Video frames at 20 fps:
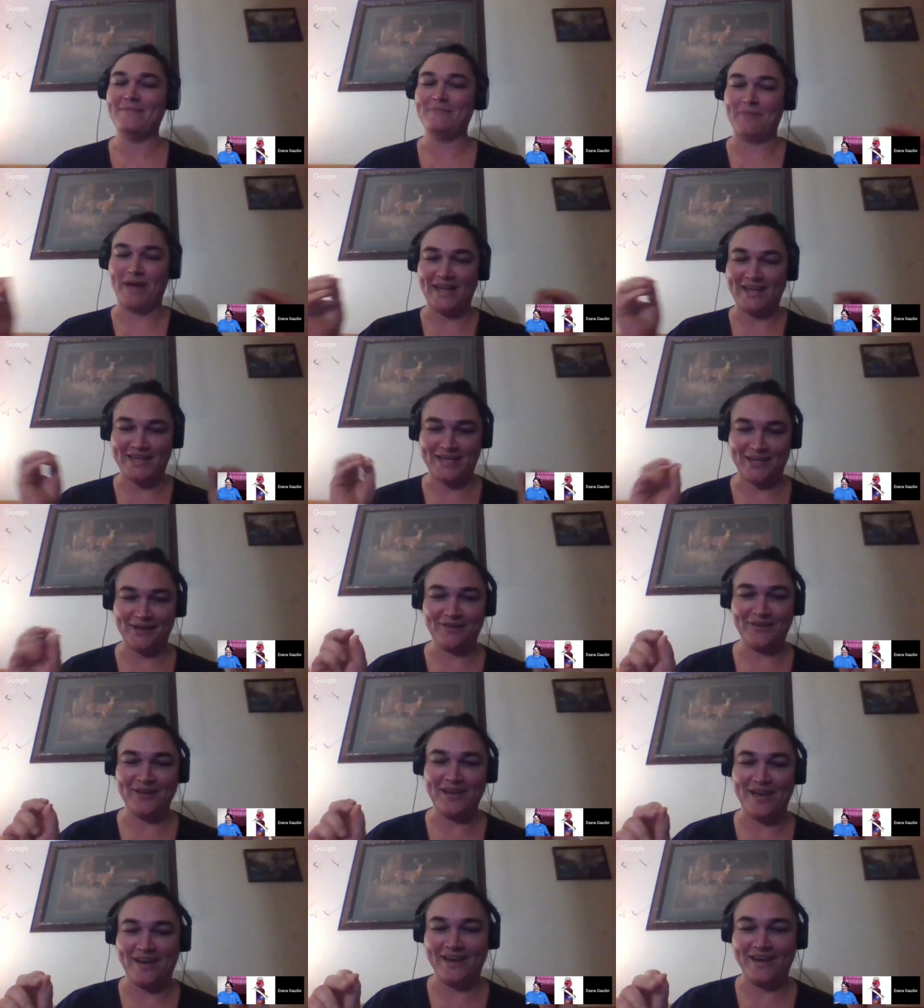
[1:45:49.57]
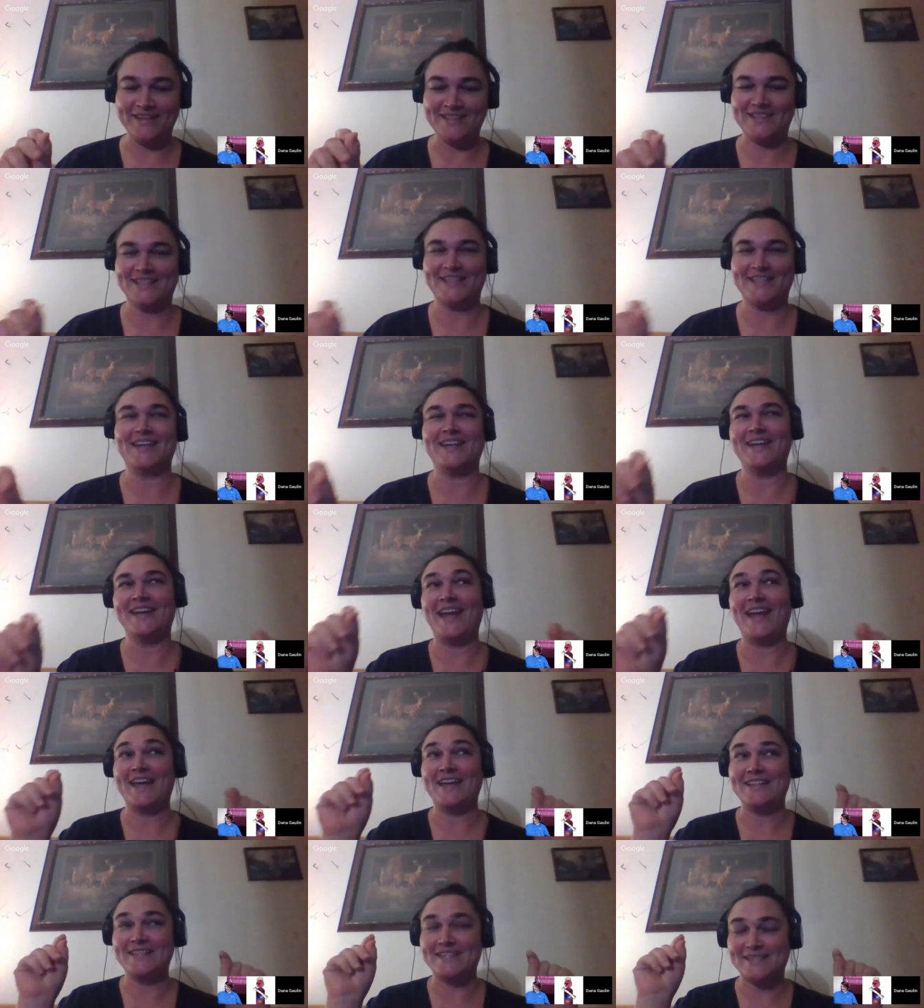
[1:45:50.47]
my curiosity
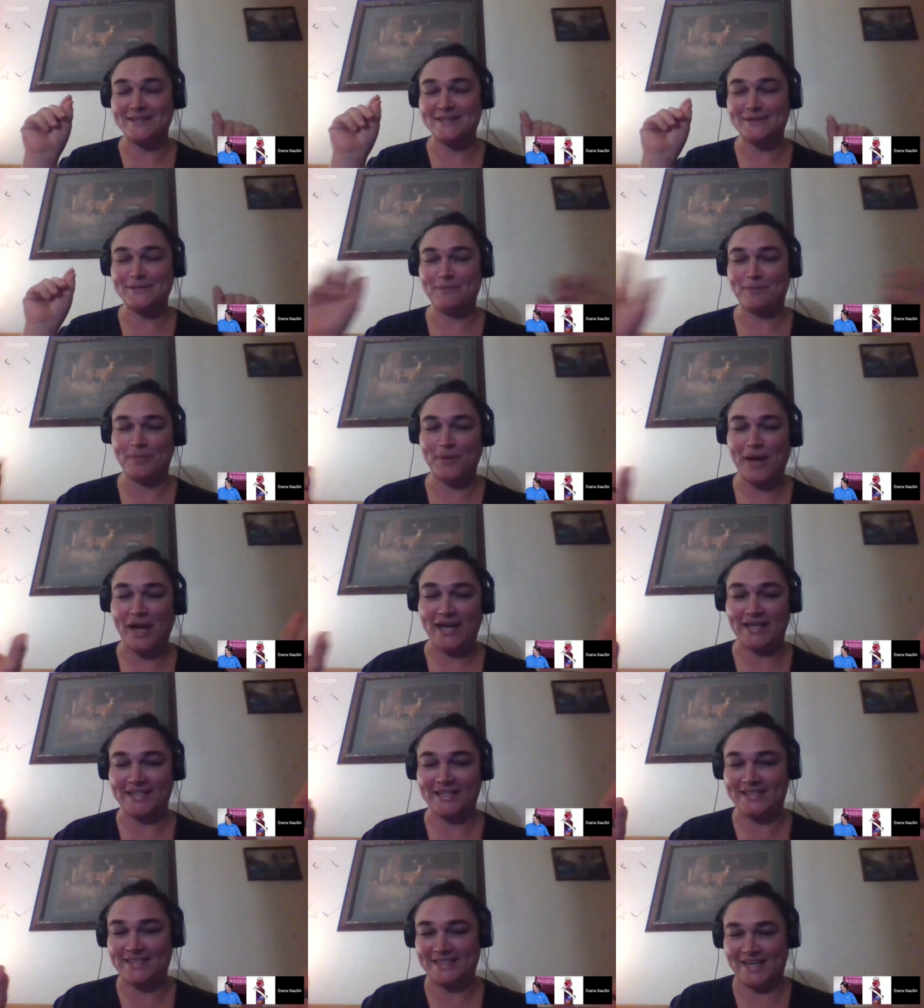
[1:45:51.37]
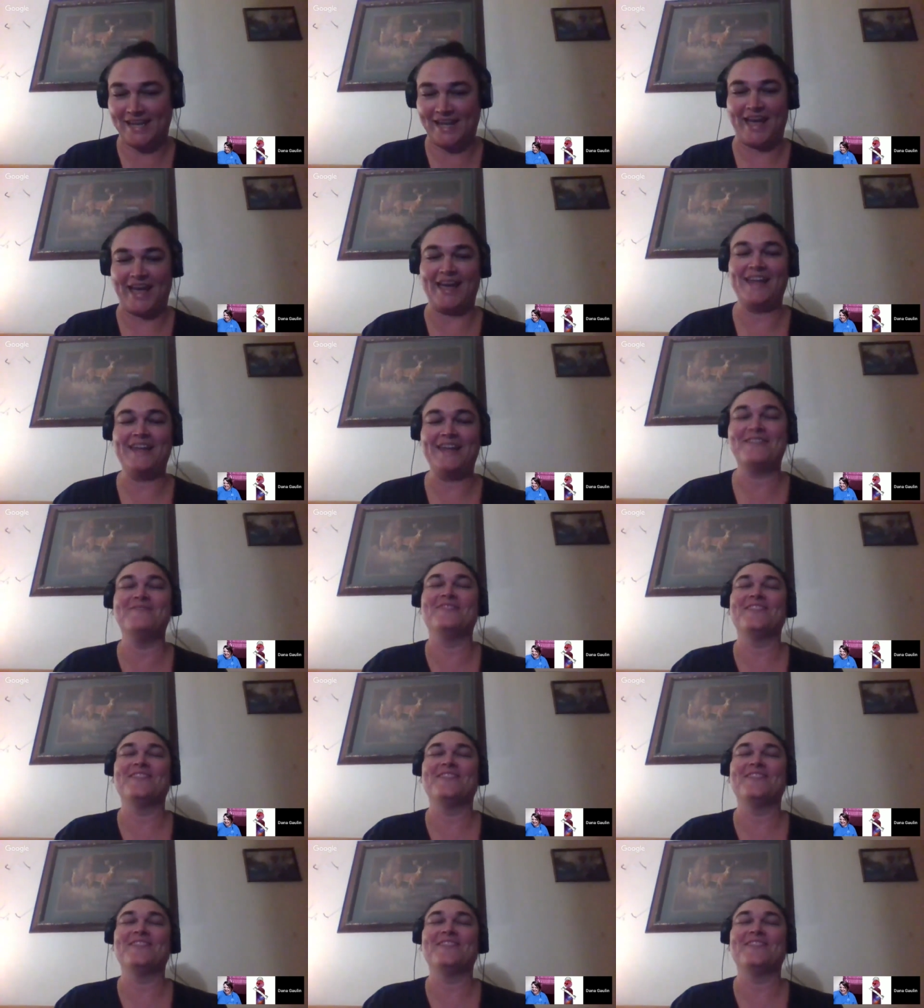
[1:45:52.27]
is spiked. I am